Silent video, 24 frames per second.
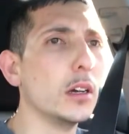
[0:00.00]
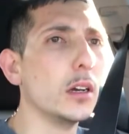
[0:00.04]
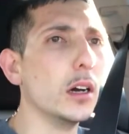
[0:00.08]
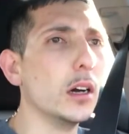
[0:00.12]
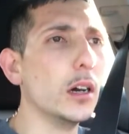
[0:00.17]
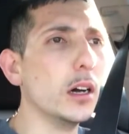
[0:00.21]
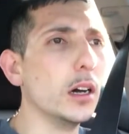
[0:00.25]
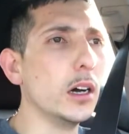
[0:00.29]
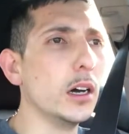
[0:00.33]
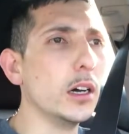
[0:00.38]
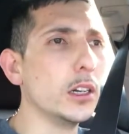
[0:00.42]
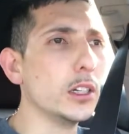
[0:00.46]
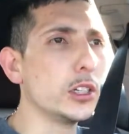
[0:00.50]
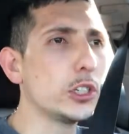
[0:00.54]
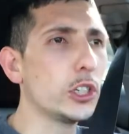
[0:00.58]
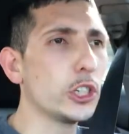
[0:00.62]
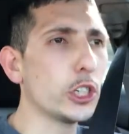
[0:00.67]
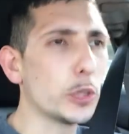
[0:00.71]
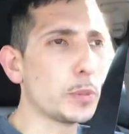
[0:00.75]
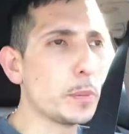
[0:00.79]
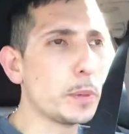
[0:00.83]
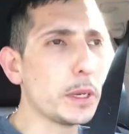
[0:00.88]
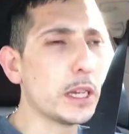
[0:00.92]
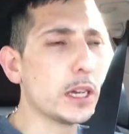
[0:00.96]
I
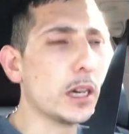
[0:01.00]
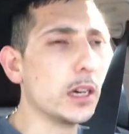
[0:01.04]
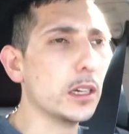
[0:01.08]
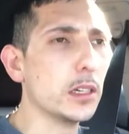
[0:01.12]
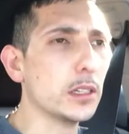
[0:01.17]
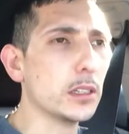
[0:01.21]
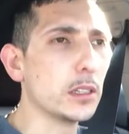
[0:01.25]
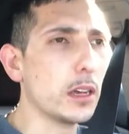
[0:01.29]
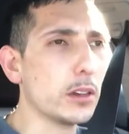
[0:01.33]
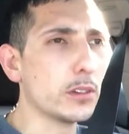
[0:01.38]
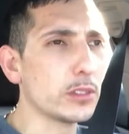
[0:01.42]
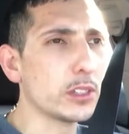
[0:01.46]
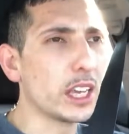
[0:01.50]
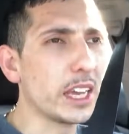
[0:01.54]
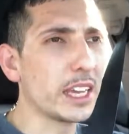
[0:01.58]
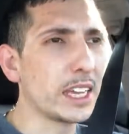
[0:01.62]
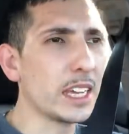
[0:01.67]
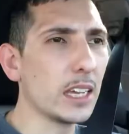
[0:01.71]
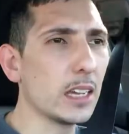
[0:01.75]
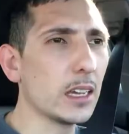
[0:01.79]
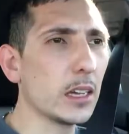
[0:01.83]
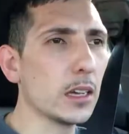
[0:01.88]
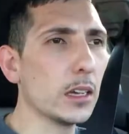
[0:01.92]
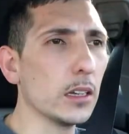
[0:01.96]
was like,
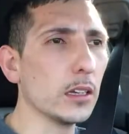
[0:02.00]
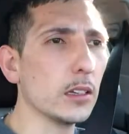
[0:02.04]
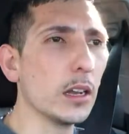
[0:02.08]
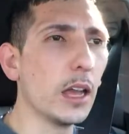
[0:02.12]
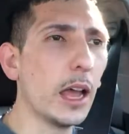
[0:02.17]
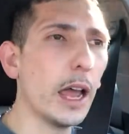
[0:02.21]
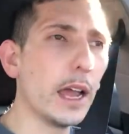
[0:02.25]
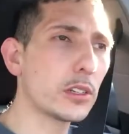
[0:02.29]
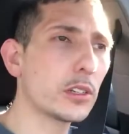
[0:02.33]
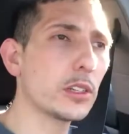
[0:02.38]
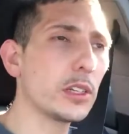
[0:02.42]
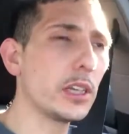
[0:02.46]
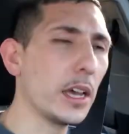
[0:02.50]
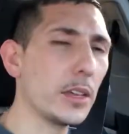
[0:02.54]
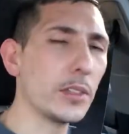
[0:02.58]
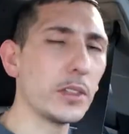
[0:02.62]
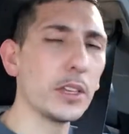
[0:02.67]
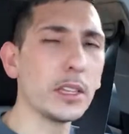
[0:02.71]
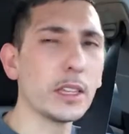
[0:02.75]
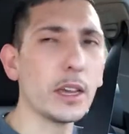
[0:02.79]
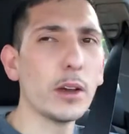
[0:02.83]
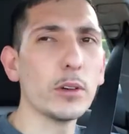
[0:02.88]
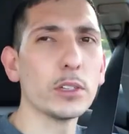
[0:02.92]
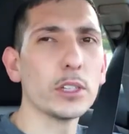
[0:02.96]
actually, I
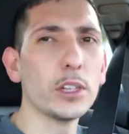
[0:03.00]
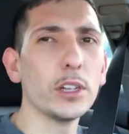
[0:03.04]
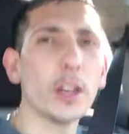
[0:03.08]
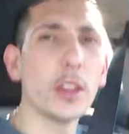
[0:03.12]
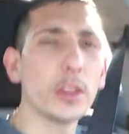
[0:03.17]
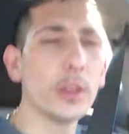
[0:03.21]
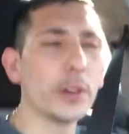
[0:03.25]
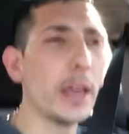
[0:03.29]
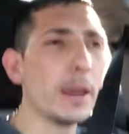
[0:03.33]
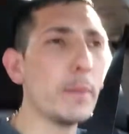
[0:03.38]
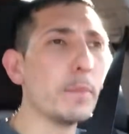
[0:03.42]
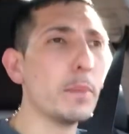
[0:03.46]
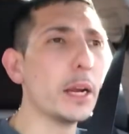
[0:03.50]
think that was another day.